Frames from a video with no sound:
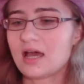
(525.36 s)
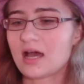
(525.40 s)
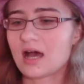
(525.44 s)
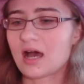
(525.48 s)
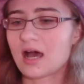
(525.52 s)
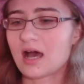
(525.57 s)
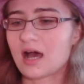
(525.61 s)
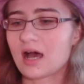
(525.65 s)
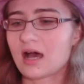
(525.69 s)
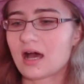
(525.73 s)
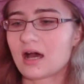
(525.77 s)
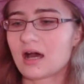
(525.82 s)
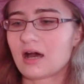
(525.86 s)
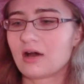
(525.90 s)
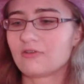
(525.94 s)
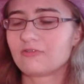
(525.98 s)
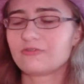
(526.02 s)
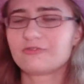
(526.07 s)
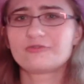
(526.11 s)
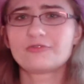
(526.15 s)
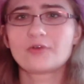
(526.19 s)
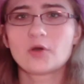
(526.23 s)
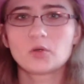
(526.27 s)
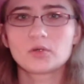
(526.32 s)

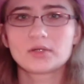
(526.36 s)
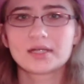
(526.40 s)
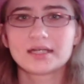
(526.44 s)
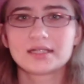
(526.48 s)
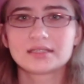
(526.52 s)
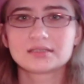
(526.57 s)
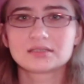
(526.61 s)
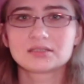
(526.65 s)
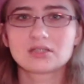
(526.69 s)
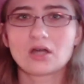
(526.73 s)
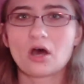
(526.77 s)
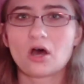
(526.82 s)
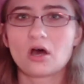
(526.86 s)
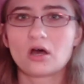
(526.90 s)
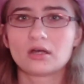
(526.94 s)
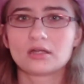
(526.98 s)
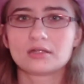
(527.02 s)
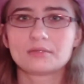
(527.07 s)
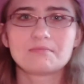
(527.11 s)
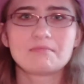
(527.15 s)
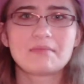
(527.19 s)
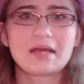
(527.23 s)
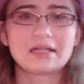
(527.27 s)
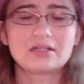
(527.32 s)
focus
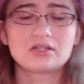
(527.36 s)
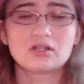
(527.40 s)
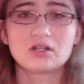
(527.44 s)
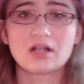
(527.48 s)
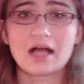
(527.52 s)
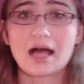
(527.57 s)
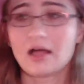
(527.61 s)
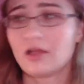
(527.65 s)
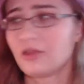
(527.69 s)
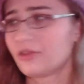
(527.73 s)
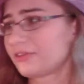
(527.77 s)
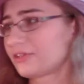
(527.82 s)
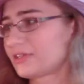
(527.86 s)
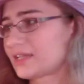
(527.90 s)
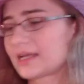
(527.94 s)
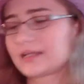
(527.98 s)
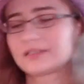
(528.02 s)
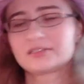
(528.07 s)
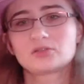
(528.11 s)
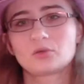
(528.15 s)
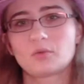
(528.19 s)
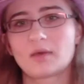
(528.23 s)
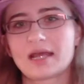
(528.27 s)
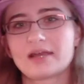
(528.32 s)
on mental health
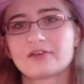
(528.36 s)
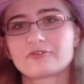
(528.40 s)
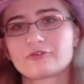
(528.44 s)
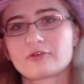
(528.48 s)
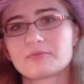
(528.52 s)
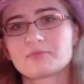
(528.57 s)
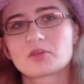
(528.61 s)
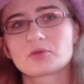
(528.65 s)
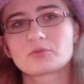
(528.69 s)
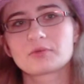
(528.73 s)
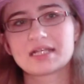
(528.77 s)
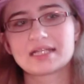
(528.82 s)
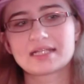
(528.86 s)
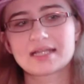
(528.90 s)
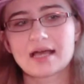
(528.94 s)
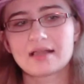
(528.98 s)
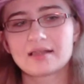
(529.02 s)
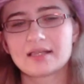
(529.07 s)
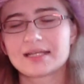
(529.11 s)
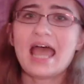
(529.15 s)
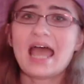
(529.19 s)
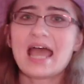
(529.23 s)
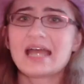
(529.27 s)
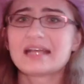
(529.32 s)
takes away from the
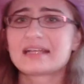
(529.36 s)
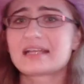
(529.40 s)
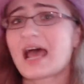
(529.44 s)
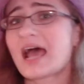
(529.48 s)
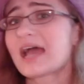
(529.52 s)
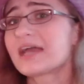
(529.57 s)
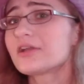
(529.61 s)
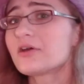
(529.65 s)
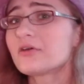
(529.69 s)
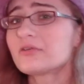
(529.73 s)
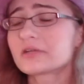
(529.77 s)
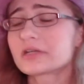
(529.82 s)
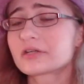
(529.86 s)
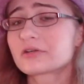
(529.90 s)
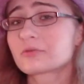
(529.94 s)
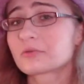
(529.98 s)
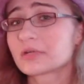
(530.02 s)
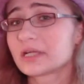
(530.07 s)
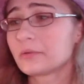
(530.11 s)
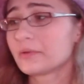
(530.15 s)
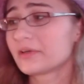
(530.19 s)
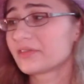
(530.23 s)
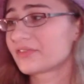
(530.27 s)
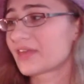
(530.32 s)
retelling, and I don't
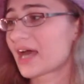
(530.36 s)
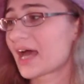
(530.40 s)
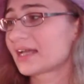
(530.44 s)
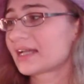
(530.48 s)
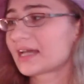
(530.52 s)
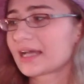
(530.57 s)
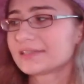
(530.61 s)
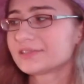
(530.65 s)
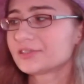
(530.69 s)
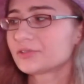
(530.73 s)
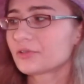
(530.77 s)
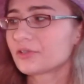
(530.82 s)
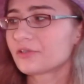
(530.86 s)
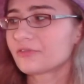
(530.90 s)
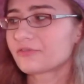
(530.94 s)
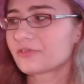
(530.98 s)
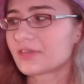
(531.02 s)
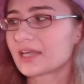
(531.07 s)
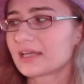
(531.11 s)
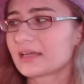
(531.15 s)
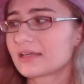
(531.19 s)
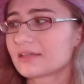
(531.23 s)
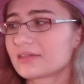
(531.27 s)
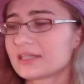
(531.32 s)
agree with that. I sort of
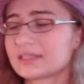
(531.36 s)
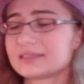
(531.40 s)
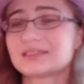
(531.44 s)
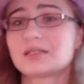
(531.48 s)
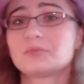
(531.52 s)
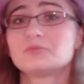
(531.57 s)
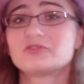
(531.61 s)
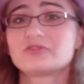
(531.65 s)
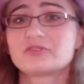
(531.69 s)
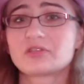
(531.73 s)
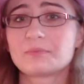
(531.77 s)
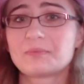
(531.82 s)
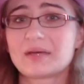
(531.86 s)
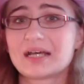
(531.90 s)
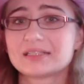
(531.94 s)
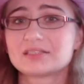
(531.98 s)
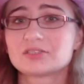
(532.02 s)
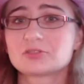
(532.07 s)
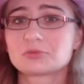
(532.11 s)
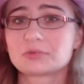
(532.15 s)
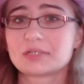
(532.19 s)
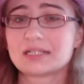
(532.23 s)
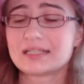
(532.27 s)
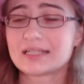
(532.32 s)
think that some of the
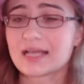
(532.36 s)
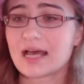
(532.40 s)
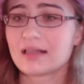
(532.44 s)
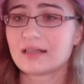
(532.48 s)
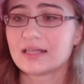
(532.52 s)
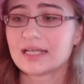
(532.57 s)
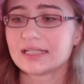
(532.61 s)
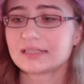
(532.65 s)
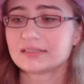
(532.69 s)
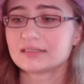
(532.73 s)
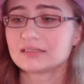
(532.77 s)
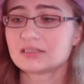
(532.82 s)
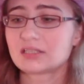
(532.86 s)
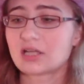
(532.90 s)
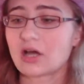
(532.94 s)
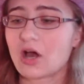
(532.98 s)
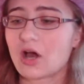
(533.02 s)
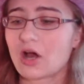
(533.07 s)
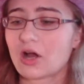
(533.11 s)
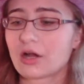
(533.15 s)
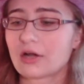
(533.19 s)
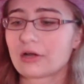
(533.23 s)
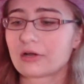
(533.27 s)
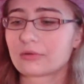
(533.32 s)
best retellings
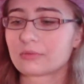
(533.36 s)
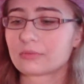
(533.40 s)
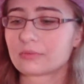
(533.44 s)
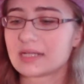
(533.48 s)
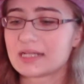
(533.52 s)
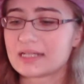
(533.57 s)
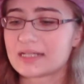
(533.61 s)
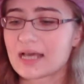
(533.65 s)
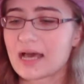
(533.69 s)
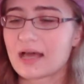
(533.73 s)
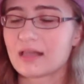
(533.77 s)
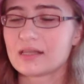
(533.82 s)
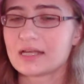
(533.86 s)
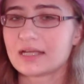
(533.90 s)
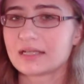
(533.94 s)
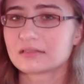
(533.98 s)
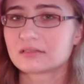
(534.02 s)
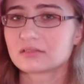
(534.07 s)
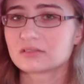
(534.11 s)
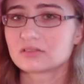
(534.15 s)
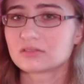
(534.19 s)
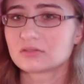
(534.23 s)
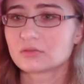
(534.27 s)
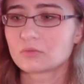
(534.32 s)
are
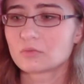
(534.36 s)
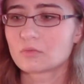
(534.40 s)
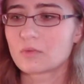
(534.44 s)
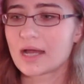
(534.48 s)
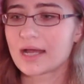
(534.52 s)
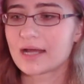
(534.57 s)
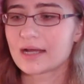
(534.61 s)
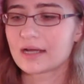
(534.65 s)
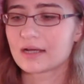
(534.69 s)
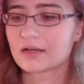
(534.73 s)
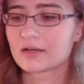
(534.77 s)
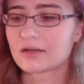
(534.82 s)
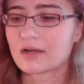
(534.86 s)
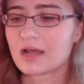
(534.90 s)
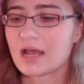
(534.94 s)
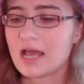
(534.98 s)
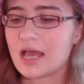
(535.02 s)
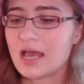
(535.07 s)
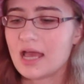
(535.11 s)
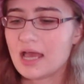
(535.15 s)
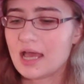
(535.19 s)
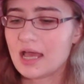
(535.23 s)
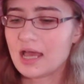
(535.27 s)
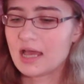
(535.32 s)
retellings where
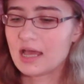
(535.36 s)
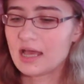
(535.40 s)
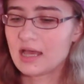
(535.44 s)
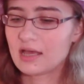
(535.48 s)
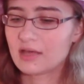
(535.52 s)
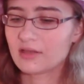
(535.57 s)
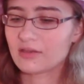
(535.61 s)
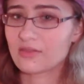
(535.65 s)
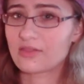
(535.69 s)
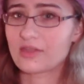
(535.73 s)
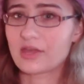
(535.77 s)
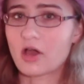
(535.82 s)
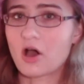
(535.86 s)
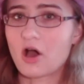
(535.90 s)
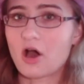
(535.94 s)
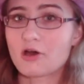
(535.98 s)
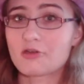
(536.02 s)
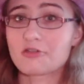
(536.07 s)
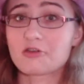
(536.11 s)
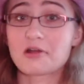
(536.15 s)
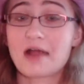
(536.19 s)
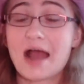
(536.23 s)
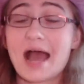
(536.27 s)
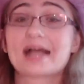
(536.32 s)
the
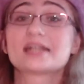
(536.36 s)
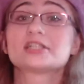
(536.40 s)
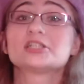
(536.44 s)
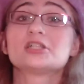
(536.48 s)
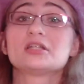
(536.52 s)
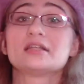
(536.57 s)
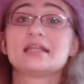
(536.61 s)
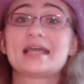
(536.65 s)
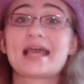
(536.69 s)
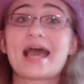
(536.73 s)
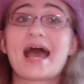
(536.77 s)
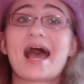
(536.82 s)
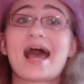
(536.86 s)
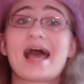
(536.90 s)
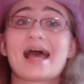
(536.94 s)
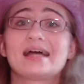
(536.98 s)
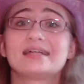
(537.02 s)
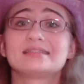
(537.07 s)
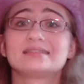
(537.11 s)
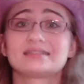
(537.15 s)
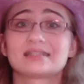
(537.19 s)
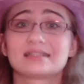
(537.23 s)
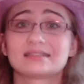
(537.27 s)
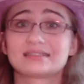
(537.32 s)
author actually
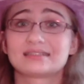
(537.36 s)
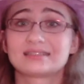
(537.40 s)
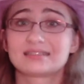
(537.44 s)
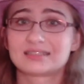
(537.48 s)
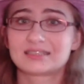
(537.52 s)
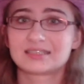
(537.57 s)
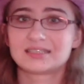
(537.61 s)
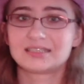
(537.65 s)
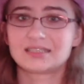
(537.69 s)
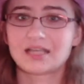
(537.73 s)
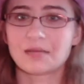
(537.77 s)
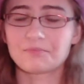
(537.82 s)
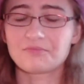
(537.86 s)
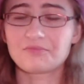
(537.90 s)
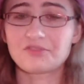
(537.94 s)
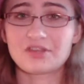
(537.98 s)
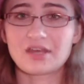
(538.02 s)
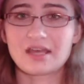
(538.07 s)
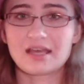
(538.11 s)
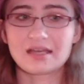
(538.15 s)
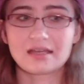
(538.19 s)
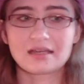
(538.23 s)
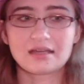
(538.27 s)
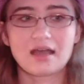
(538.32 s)
has
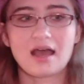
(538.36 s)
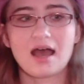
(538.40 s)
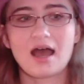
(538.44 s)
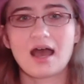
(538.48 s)
something